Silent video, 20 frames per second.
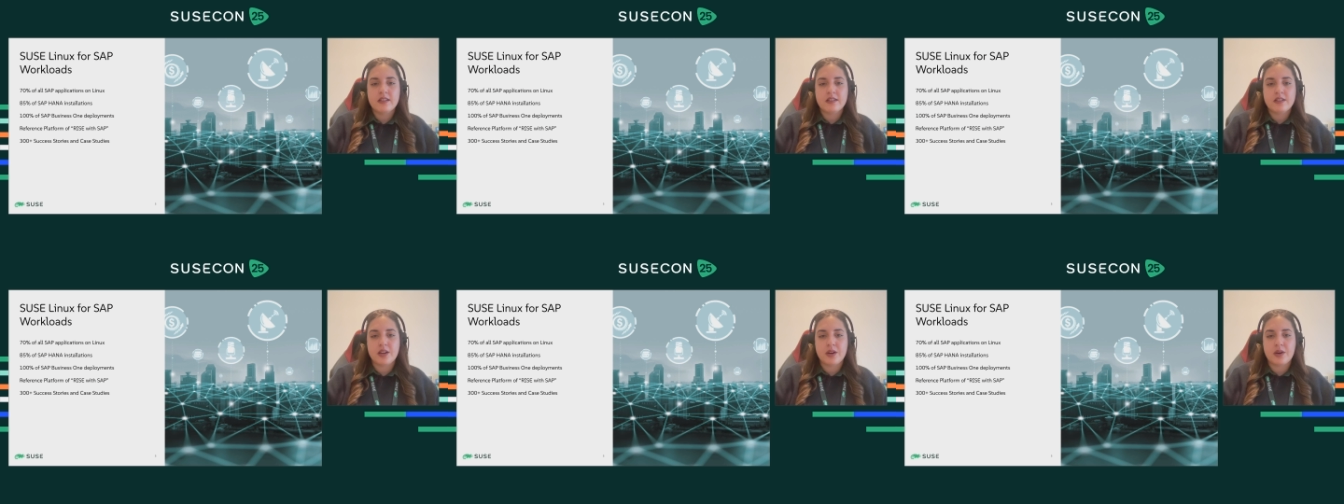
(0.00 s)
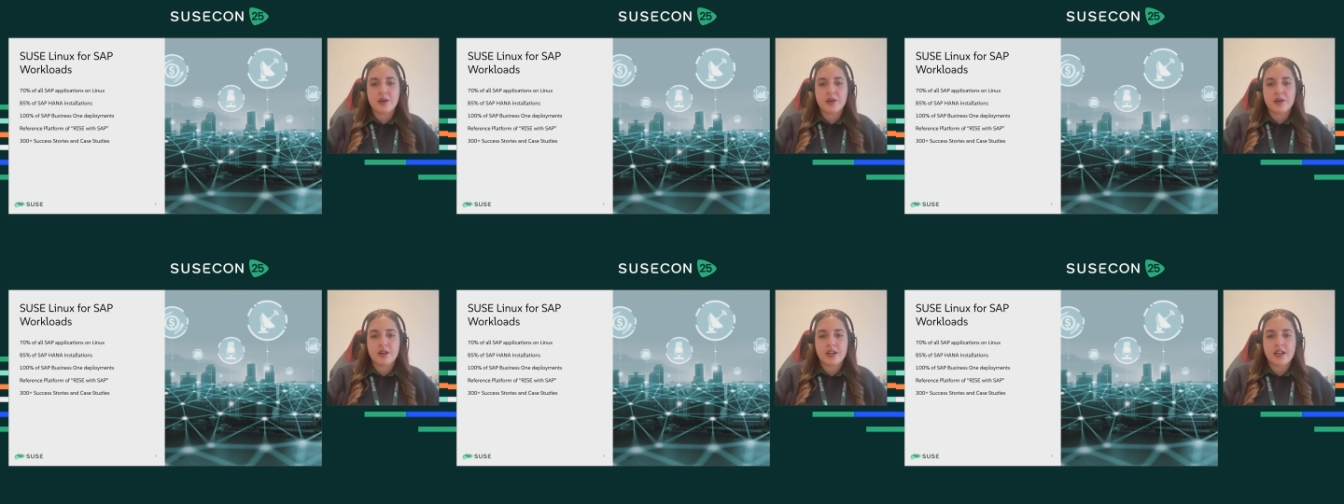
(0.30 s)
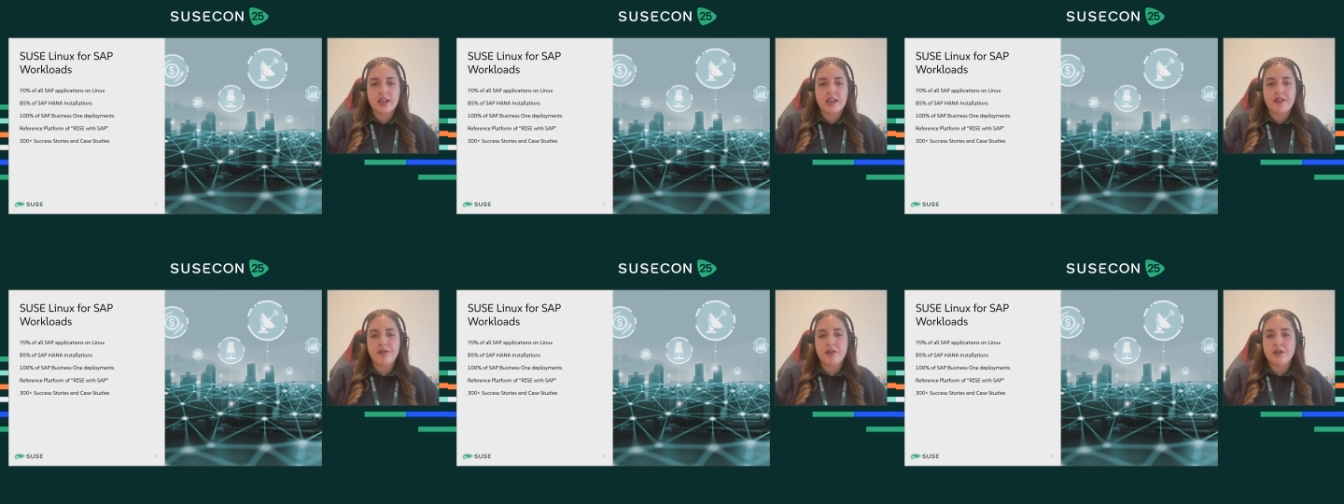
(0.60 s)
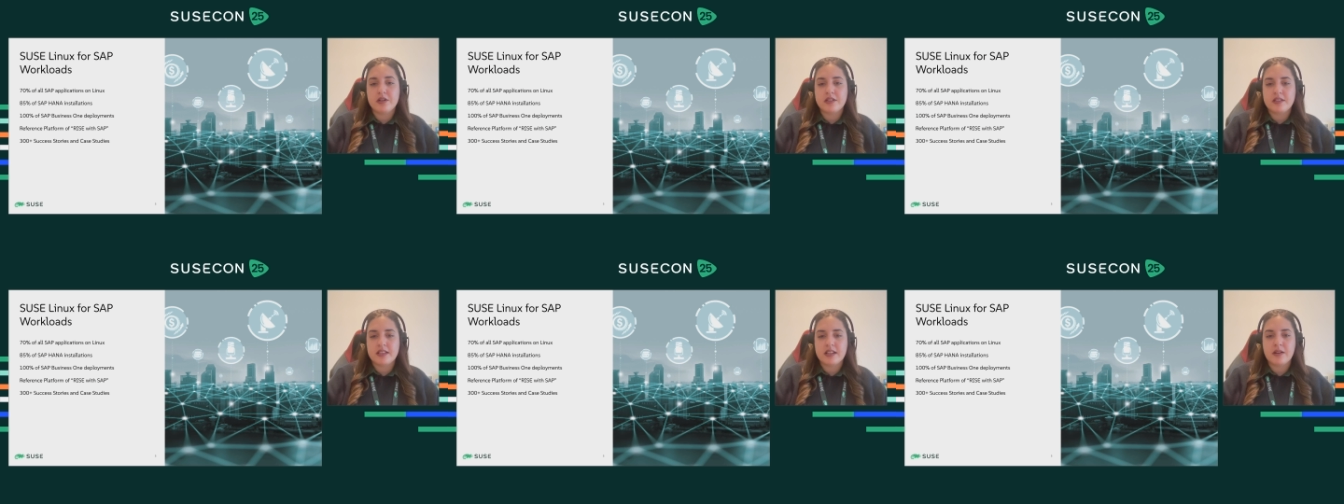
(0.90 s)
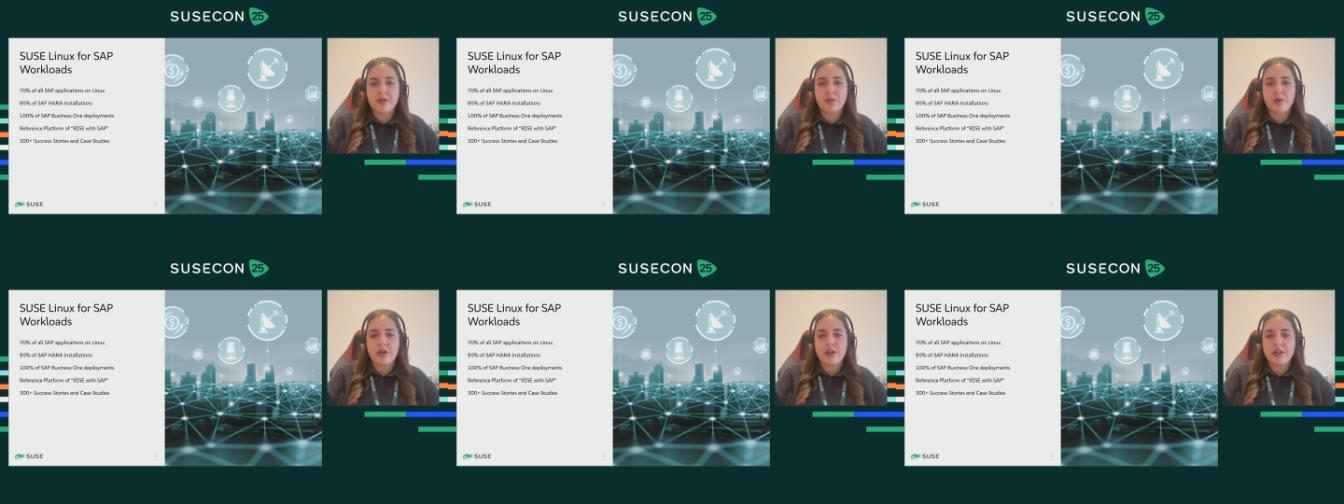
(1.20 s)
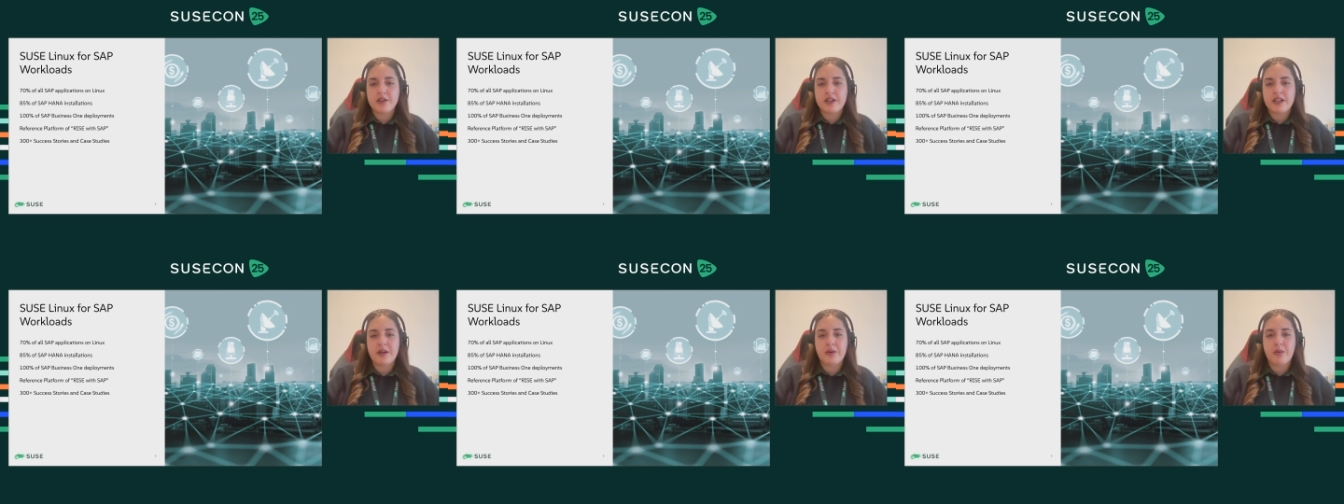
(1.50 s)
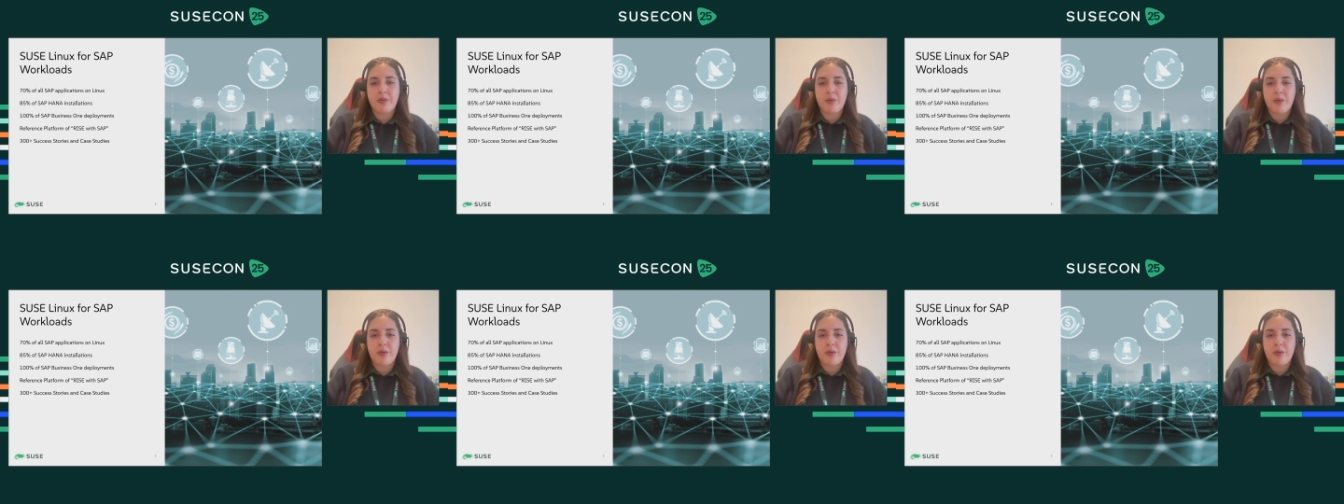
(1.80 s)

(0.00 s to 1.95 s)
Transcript: So if you're still wondering